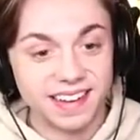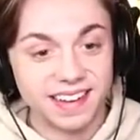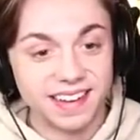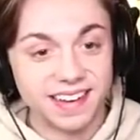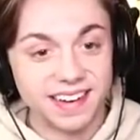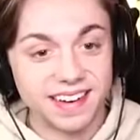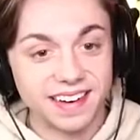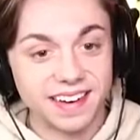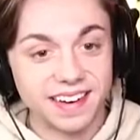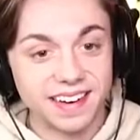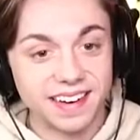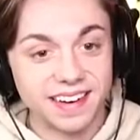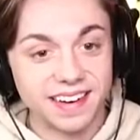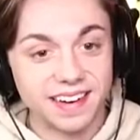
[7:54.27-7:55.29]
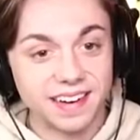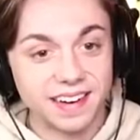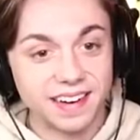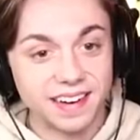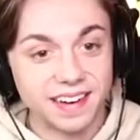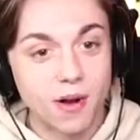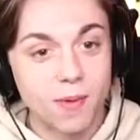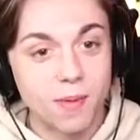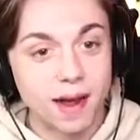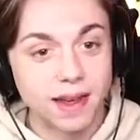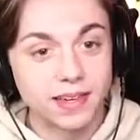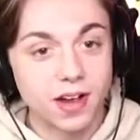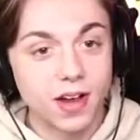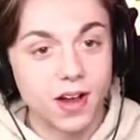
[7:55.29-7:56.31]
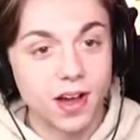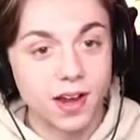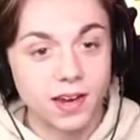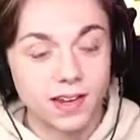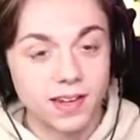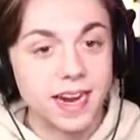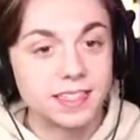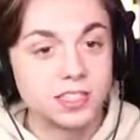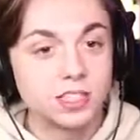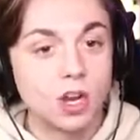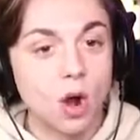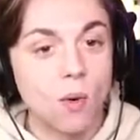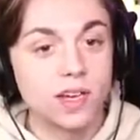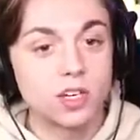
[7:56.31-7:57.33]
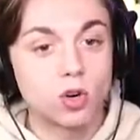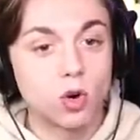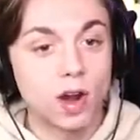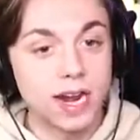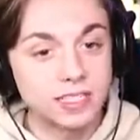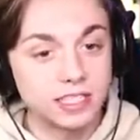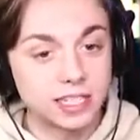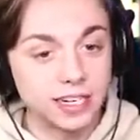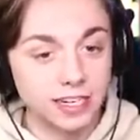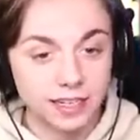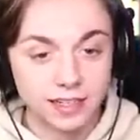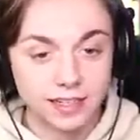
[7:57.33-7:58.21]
everything in sight, dude. Oh my god. It's going crazy.